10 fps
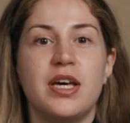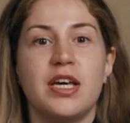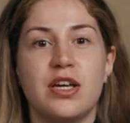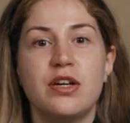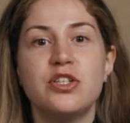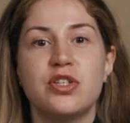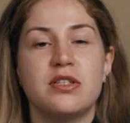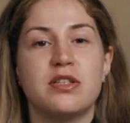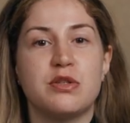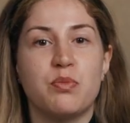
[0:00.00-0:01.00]
Here is
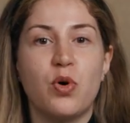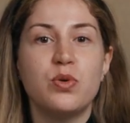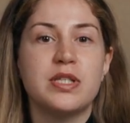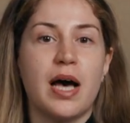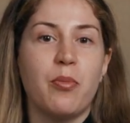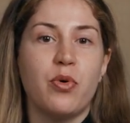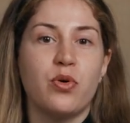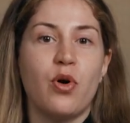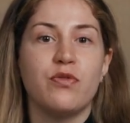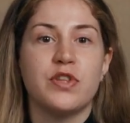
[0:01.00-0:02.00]
just a small
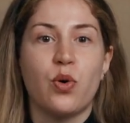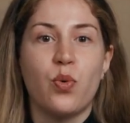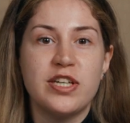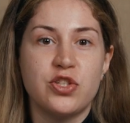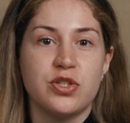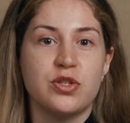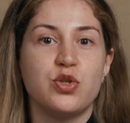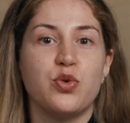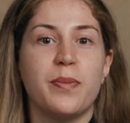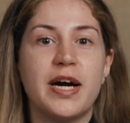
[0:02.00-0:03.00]
sample of the
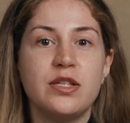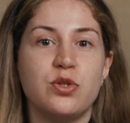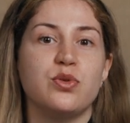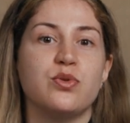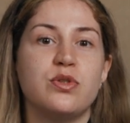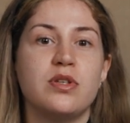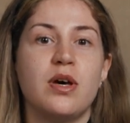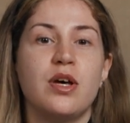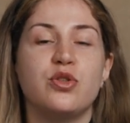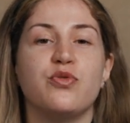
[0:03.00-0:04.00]
questions you might use
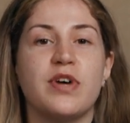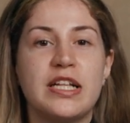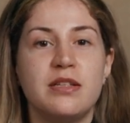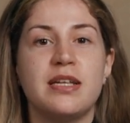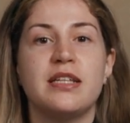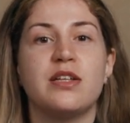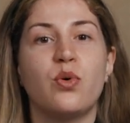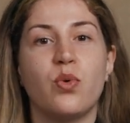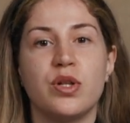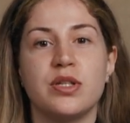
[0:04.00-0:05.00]
to validate the
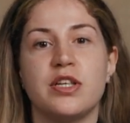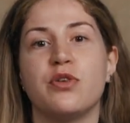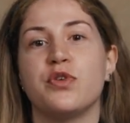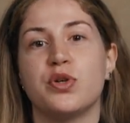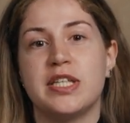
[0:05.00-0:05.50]
quality of your